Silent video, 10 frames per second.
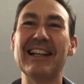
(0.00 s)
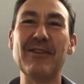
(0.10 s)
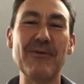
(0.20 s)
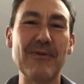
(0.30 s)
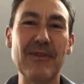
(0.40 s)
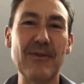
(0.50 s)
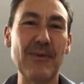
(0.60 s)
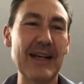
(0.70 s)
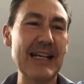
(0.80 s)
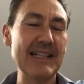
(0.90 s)

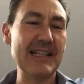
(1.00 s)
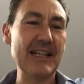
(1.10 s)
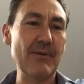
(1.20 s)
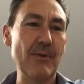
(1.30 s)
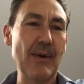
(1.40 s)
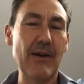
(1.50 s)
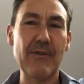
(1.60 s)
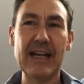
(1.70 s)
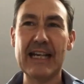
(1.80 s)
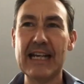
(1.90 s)
Louise, are you aware of
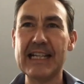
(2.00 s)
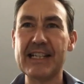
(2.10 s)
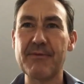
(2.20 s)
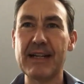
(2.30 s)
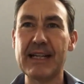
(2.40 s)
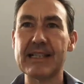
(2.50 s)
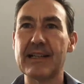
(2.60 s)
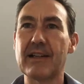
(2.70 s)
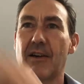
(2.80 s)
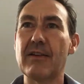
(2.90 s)
any Easy Reads
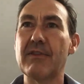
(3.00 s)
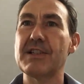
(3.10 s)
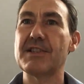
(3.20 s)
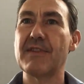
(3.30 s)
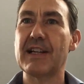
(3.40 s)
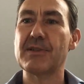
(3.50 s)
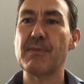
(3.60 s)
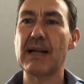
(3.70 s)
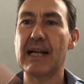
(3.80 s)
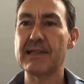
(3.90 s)
kind of versions of action
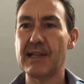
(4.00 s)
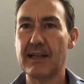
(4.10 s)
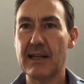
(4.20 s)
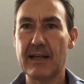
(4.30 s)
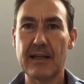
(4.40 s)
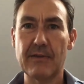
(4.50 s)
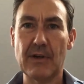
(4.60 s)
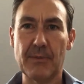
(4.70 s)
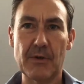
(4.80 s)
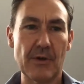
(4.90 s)
plans? Any that you've
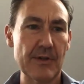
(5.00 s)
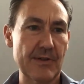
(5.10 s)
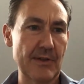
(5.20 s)
come across?